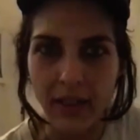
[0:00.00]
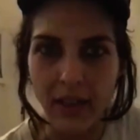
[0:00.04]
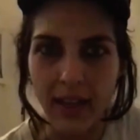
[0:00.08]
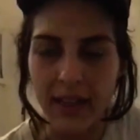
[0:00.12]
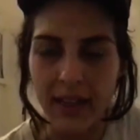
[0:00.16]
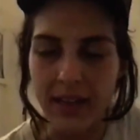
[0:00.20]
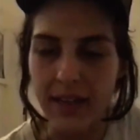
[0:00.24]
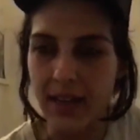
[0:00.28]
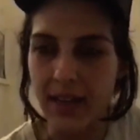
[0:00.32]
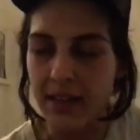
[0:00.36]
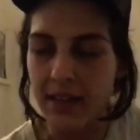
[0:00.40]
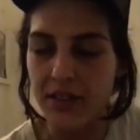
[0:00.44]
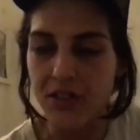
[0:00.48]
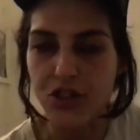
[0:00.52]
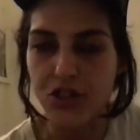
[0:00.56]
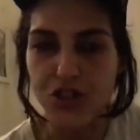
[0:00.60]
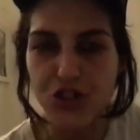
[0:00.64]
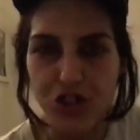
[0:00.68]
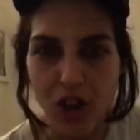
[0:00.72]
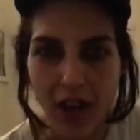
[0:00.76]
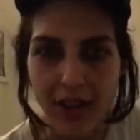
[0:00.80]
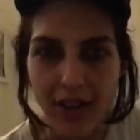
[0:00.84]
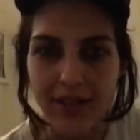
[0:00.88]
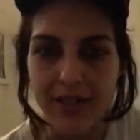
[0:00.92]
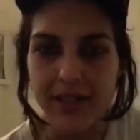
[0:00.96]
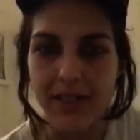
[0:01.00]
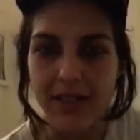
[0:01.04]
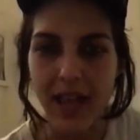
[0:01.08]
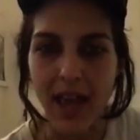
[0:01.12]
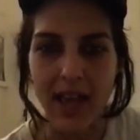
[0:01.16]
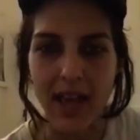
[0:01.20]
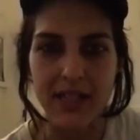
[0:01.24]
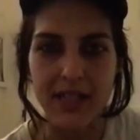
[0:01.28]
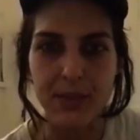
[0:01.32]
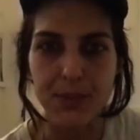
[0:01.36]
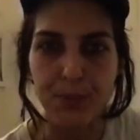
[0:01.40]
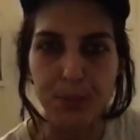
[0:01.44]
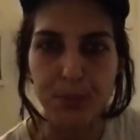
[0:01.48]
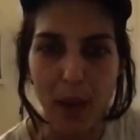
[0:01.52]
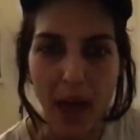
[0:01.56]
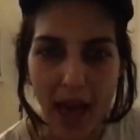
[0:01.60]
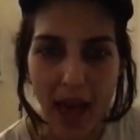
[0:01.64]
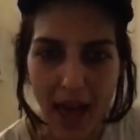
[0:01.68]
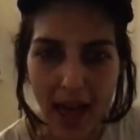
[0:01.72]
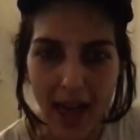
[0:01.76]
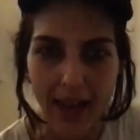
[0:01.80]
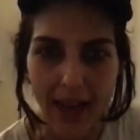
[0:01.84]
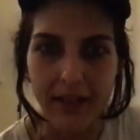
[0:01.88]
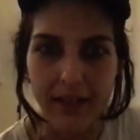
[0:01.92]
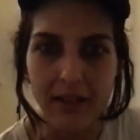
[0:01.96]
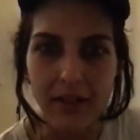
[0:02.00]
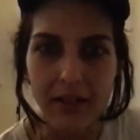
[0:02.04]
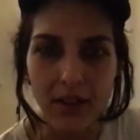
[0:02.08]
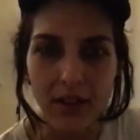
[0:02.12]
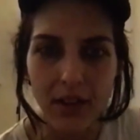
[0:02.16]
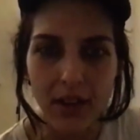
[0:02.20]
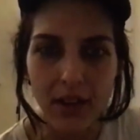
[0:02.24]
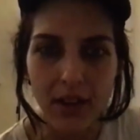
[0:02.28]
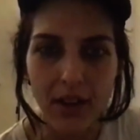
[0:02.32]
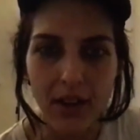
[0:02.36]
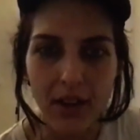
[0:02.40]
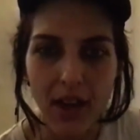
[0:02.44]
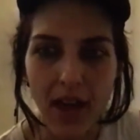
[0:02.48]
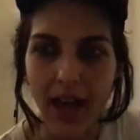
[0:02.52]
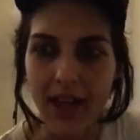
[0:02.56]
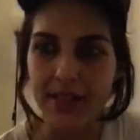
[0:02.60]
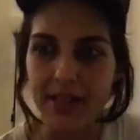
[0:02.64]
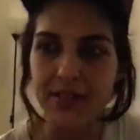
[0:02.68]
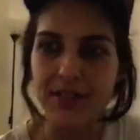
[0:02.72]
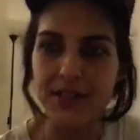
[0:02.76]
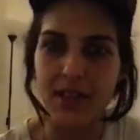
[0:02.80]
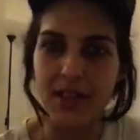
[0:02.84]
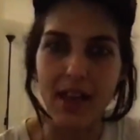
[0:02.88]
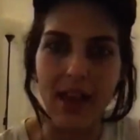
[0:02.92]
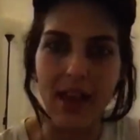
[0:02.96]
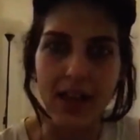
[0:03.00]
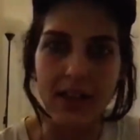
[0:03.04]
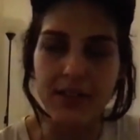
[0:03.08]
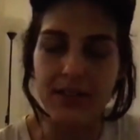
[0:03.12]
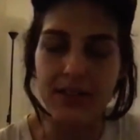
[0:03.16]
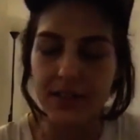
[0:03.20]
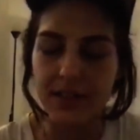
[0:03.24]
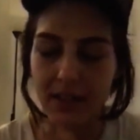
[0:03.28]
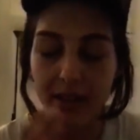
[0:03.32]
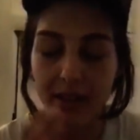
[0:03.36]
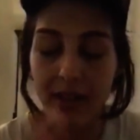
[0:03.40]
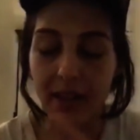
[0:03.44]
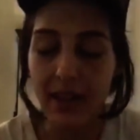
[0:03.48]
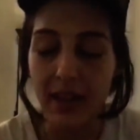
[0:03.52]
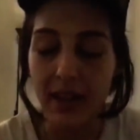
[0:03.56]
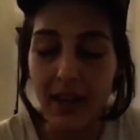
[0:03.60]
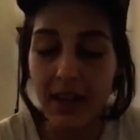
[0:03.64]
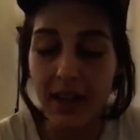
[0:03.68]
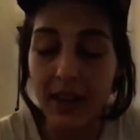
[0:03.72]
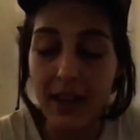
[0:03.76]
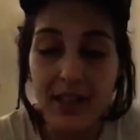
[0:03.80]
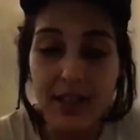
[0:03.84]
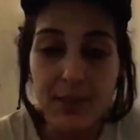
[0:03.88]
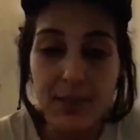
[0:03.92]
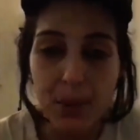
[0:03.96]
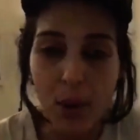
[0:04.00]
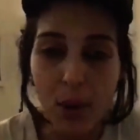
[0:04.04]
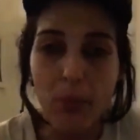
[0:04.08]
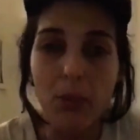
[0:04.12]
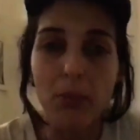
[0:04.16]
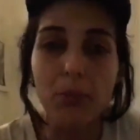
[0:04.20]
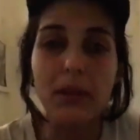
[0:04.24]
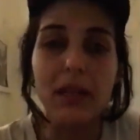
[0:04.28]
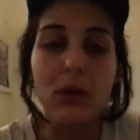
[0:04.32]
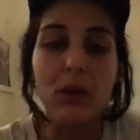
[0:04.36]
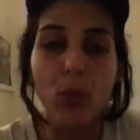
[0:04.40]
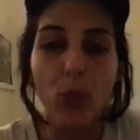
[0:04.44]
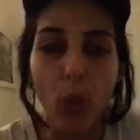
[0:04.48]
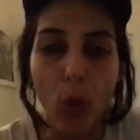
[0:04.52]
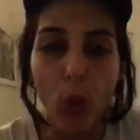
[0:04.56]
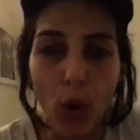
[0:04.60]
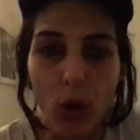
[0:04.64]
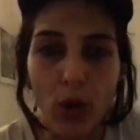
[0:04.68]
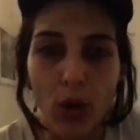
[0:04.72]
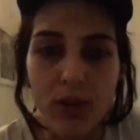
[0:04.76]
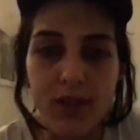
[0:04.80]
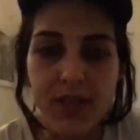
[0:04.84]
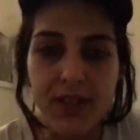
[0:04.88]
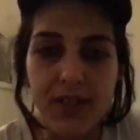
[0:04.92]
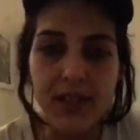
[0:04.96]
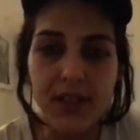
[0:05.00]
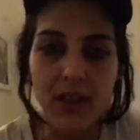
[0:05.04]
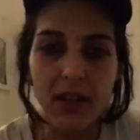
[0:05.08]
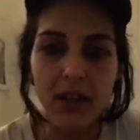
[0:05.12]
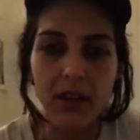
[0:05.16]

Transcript: It is just as bad as, as it, it's probably worse.